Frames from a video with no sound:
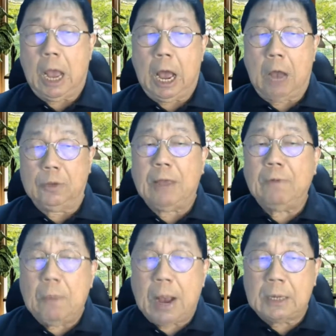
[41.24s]
with network
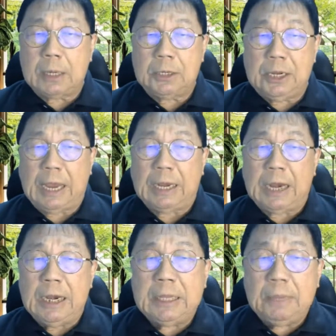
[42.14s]
marketing and a
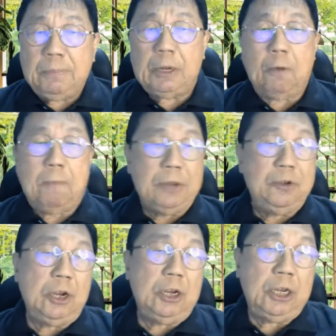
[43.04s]
little bit of my
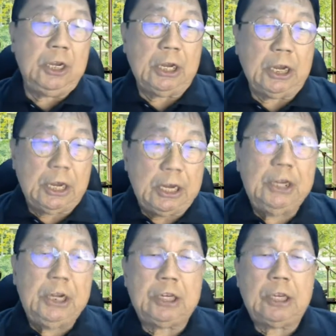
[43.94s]
journey in
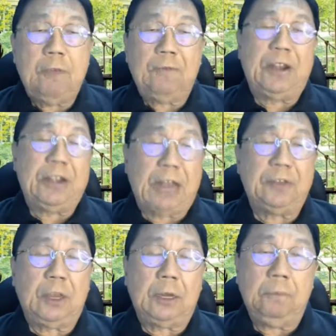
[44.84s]
this
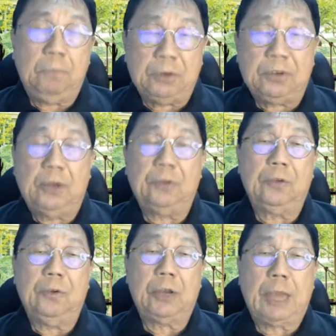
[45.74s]
fantastic business.
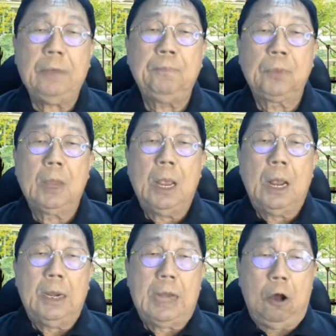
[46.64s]
Okay.
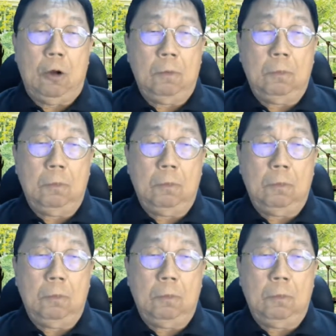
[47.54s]
Now,